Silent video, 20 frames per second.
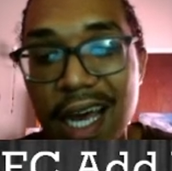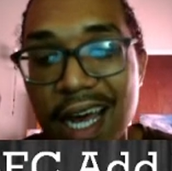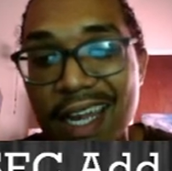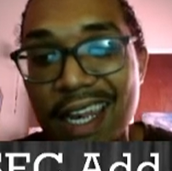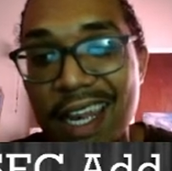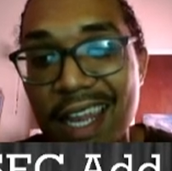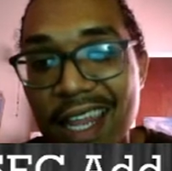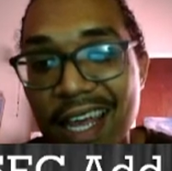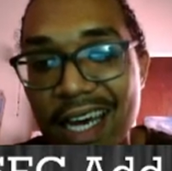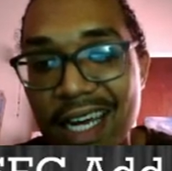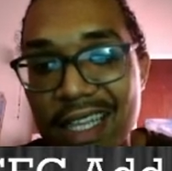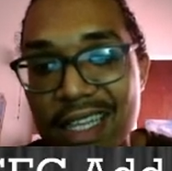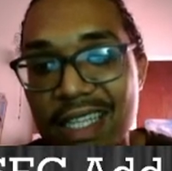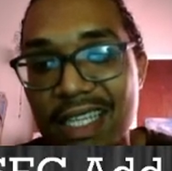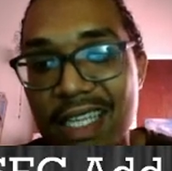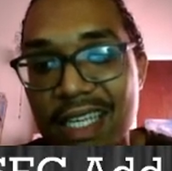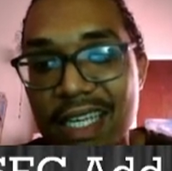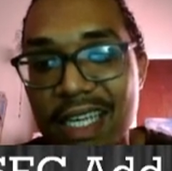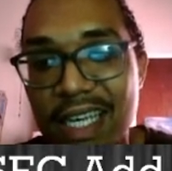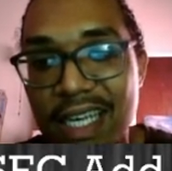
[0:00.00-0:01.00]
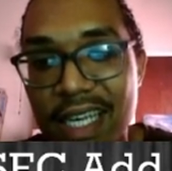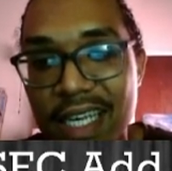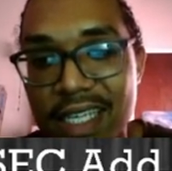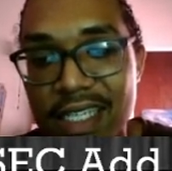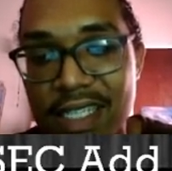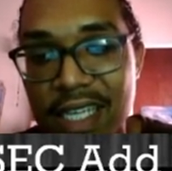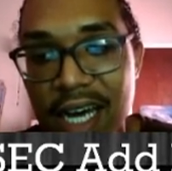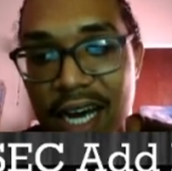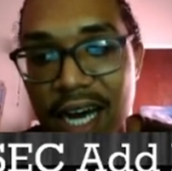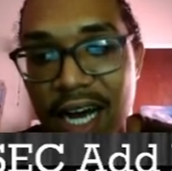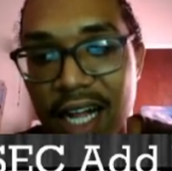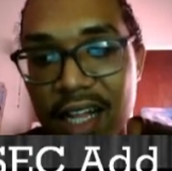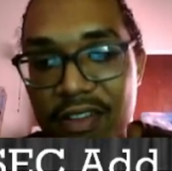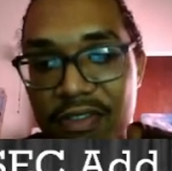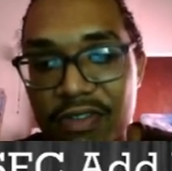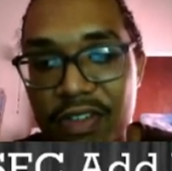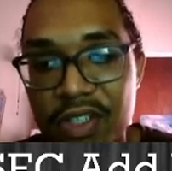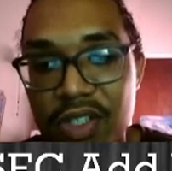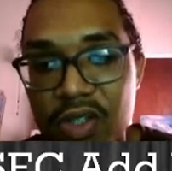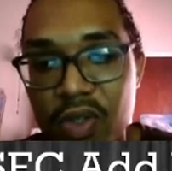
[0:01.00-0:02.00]
And that is
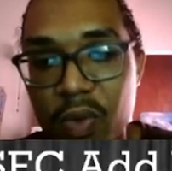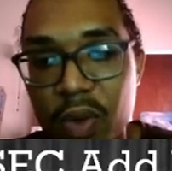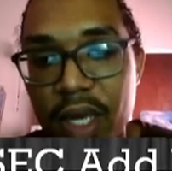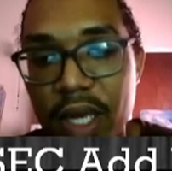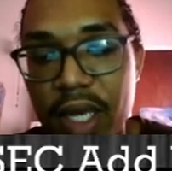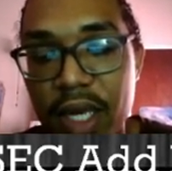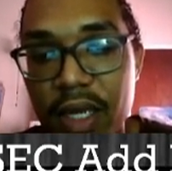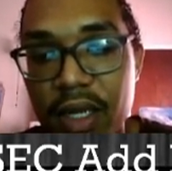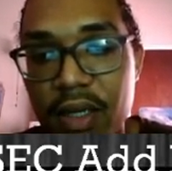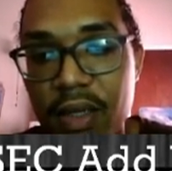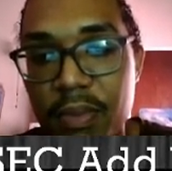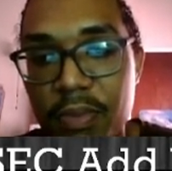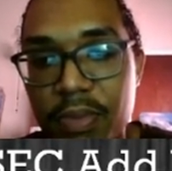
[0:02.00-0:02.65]
alpha squared